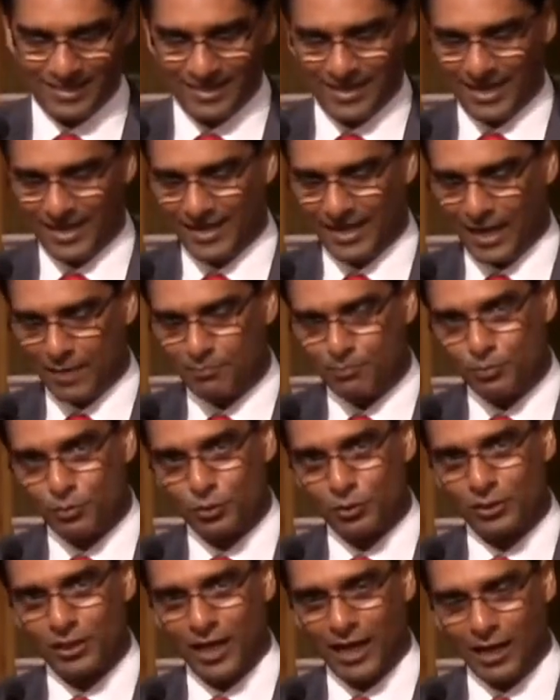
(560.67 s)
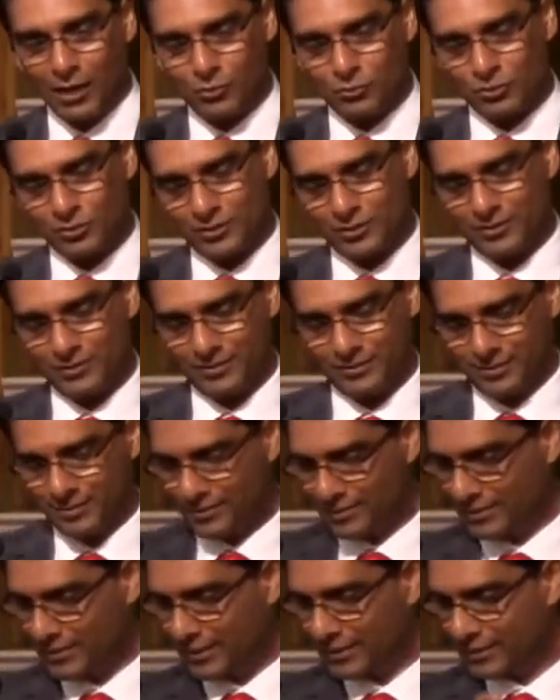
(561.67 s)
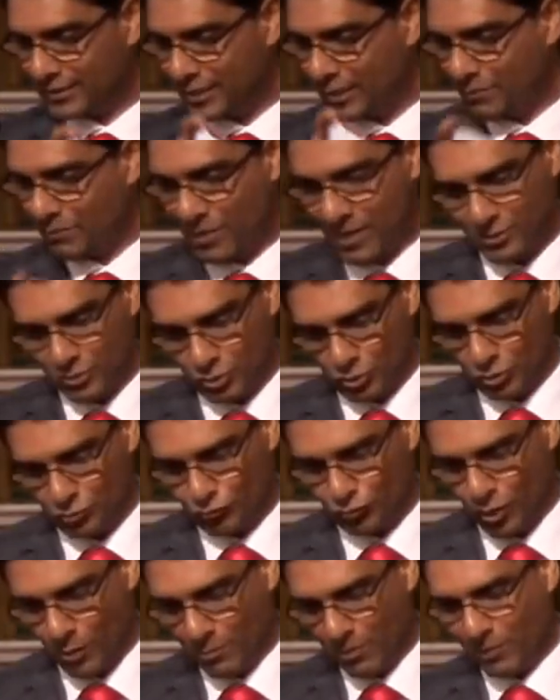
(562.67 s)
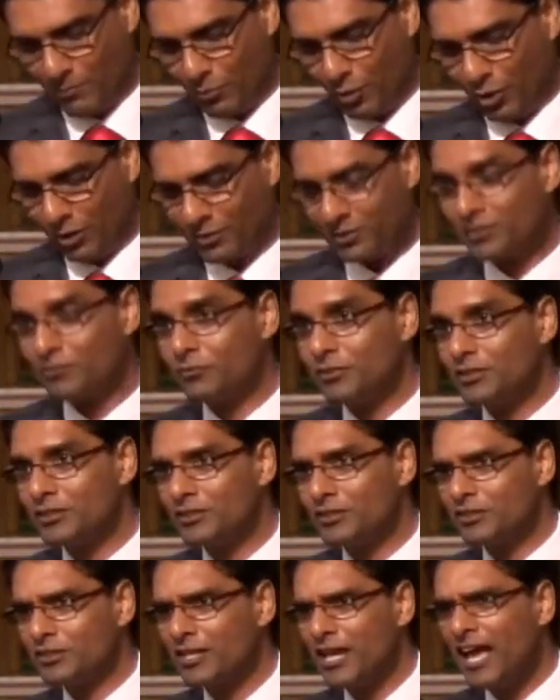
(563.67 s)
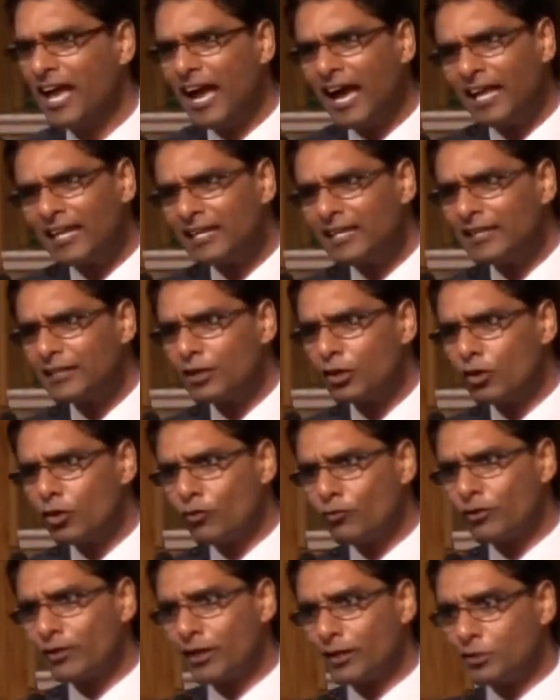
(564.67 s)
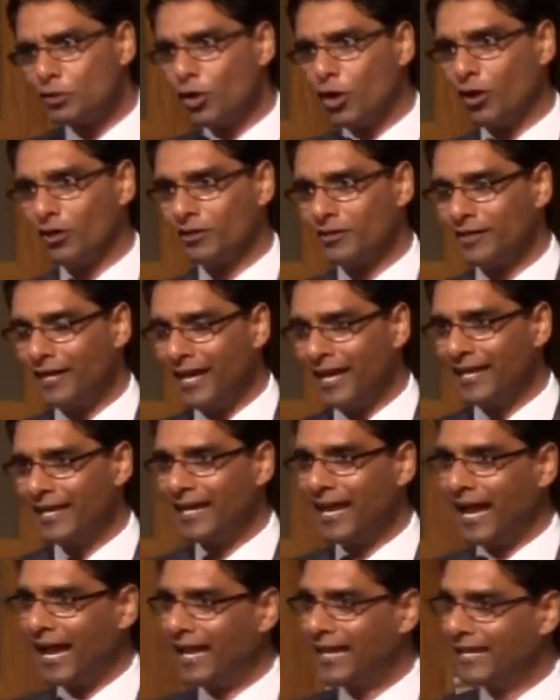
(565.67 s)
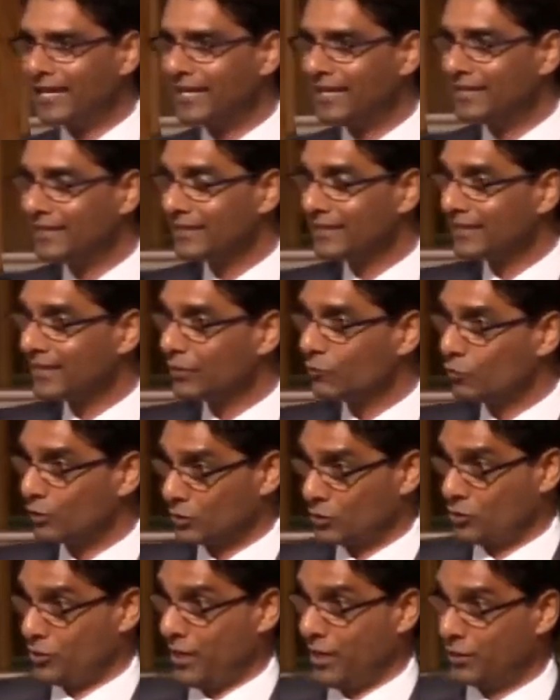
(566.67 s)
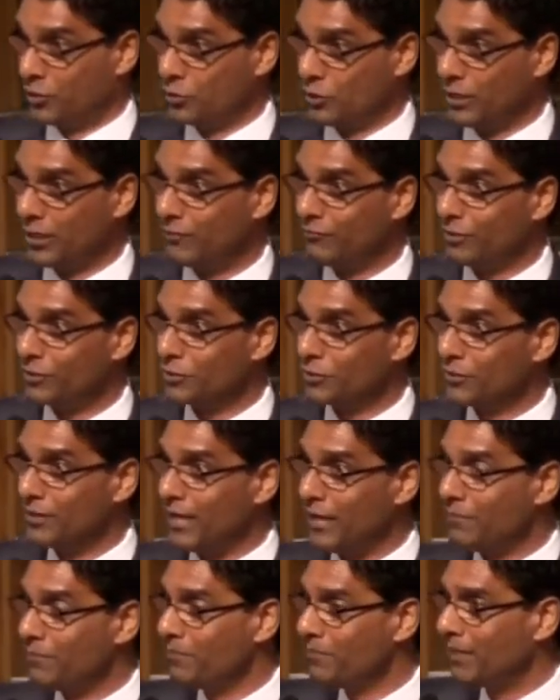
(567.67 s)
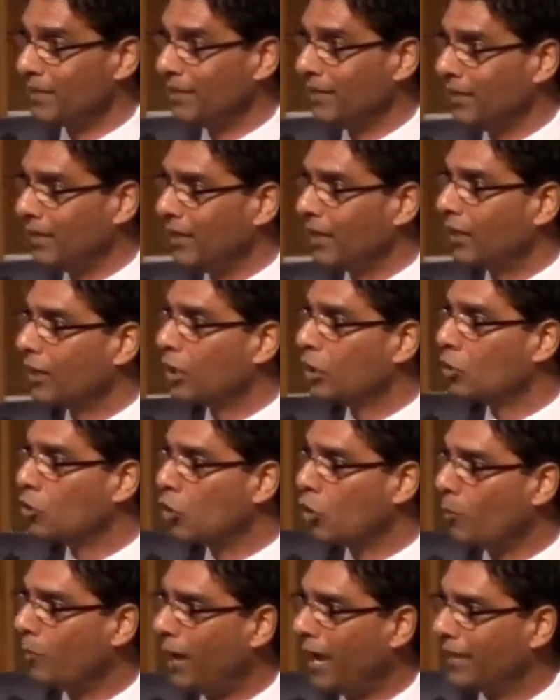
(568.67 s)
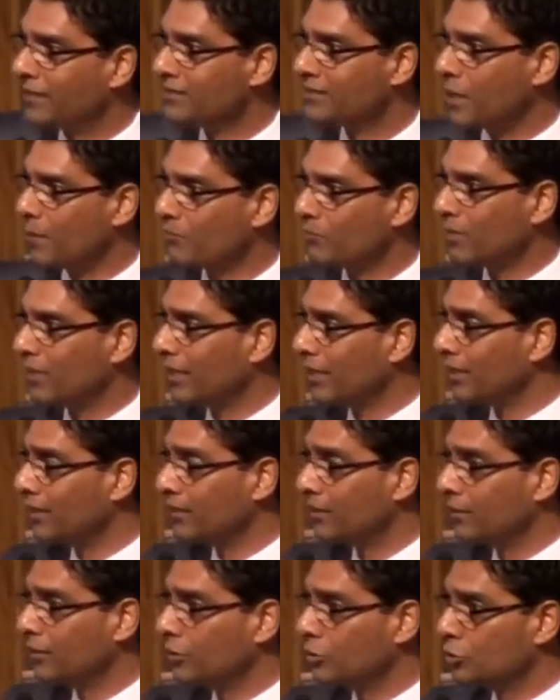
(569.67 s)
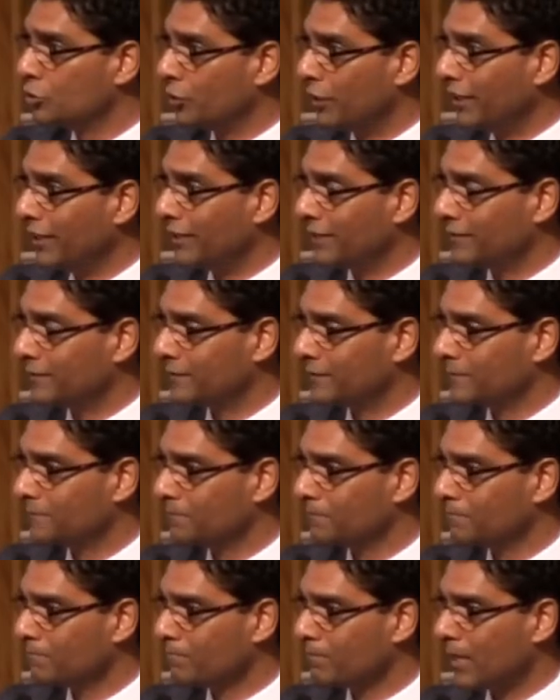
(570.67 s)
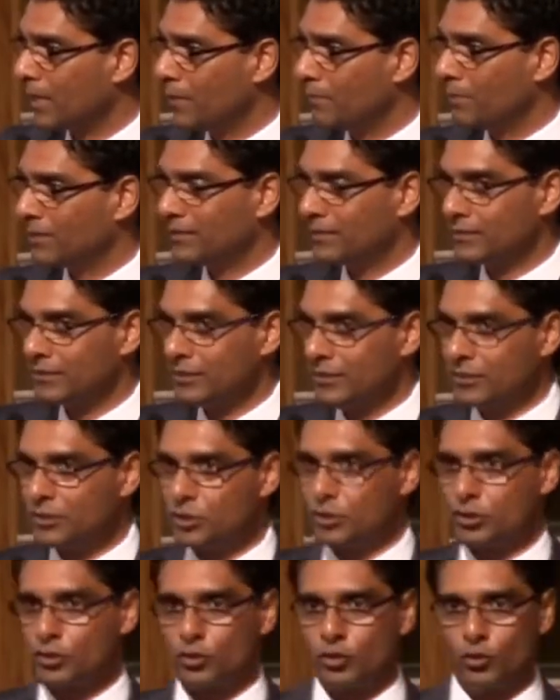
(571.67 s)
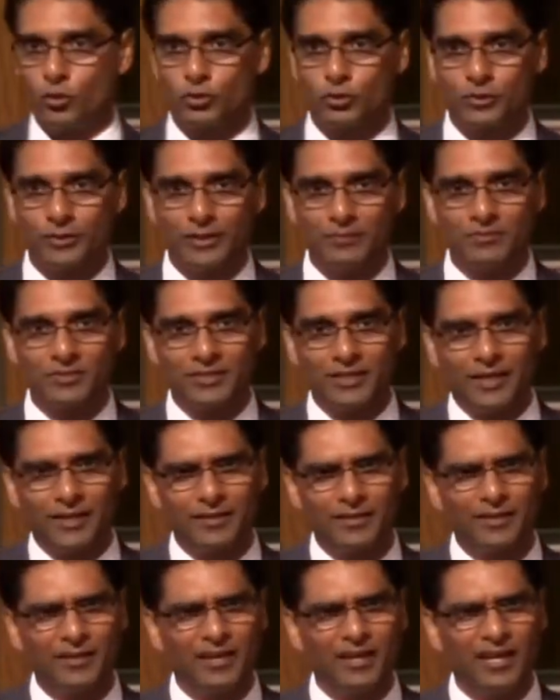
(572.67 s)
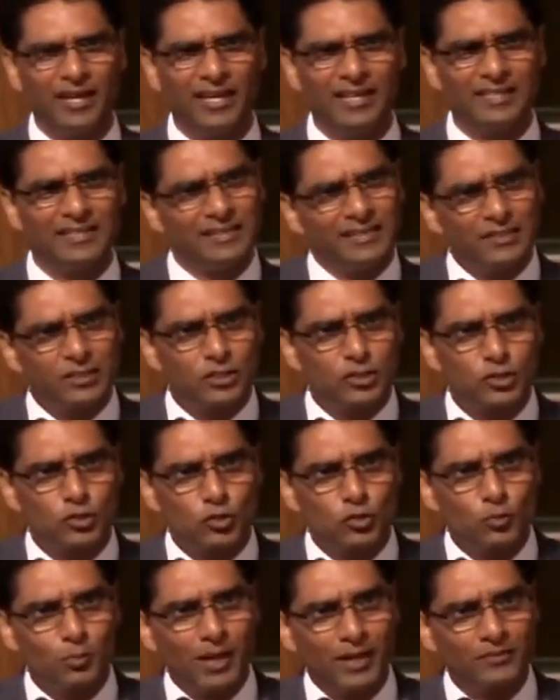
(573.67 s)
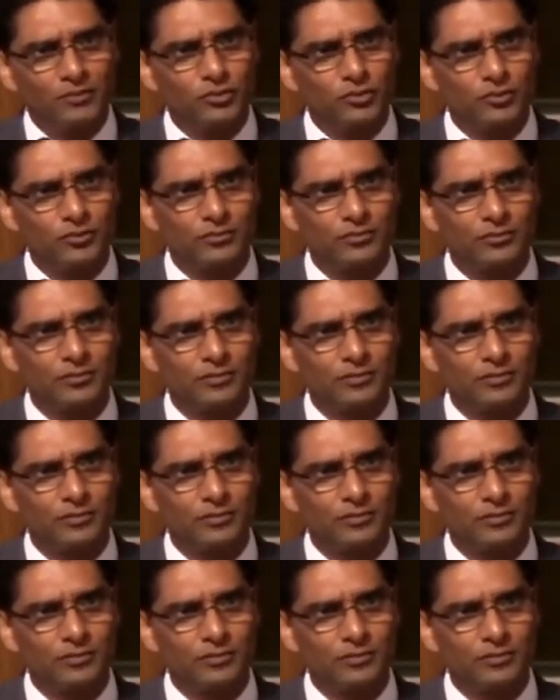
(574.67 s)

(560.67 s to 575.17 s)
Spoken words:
and I pulled out 60 pesos from my pocket, which is a little over $1, and I was trying to give it to them, go buy something to eat. But the teacher close to them said, "This is too much.